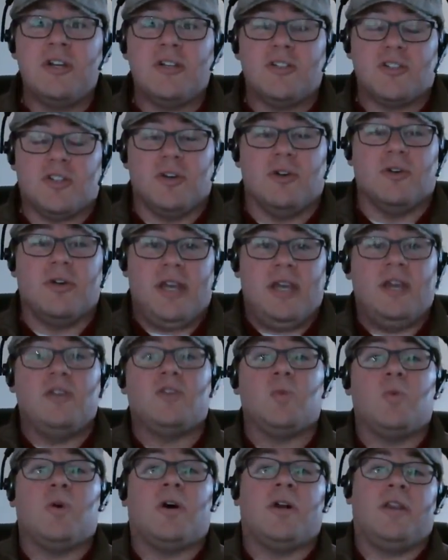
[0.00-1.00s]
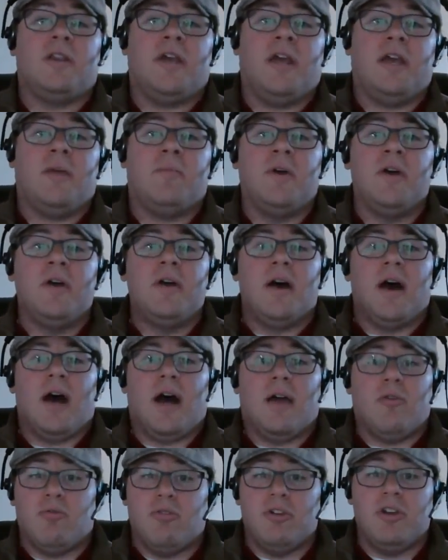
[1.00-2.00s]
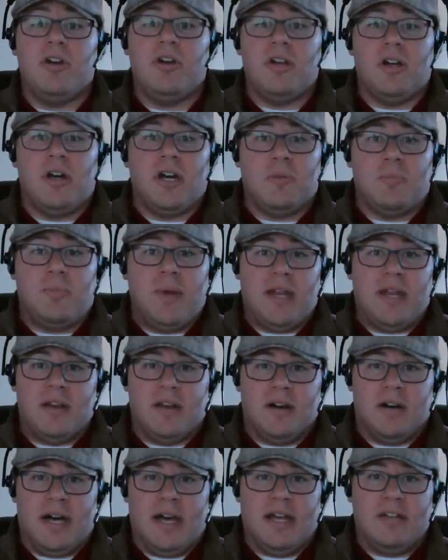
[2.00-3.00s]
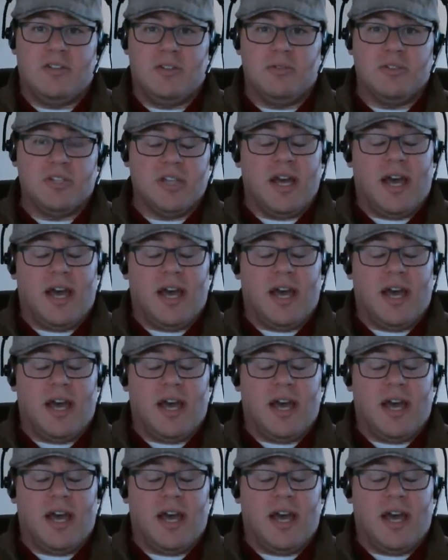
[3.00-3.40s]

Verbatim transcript: So he's one name. I really like Ben Glines, who's a